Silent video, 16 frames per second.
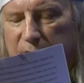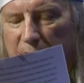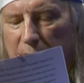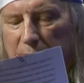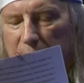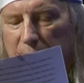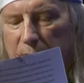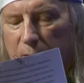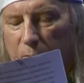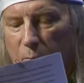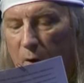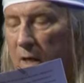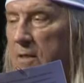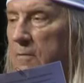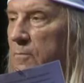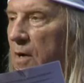cherry,
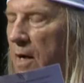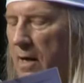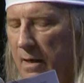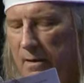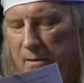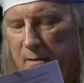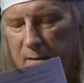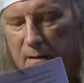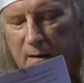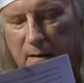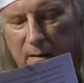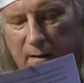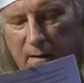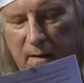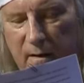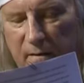one part.
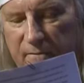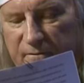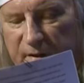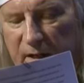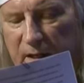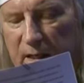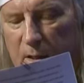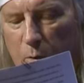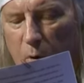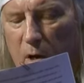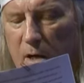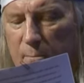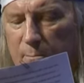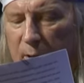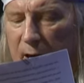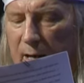Fill a
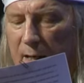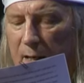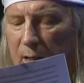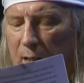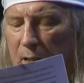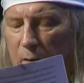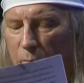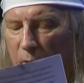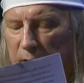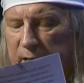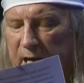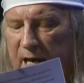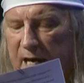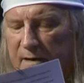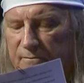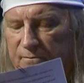quart bottle, one
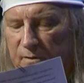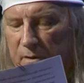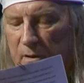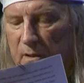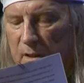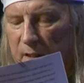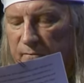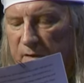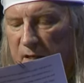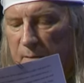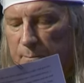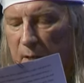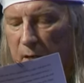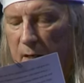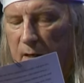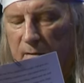half full of the
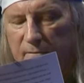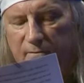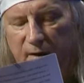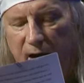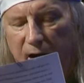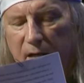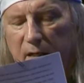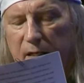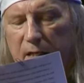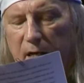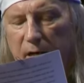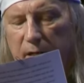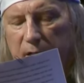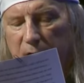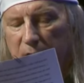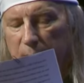above, finely
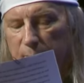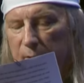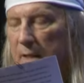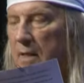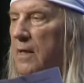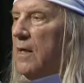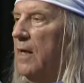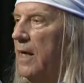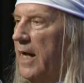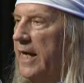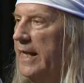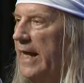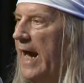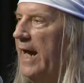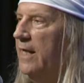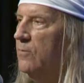cut up,
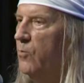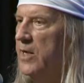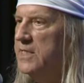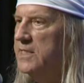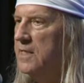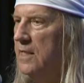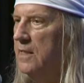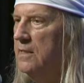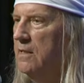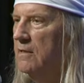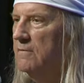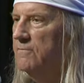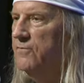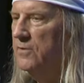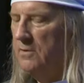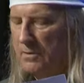and add whiskey
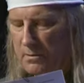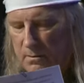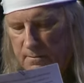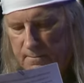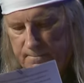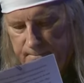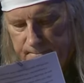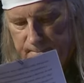till full.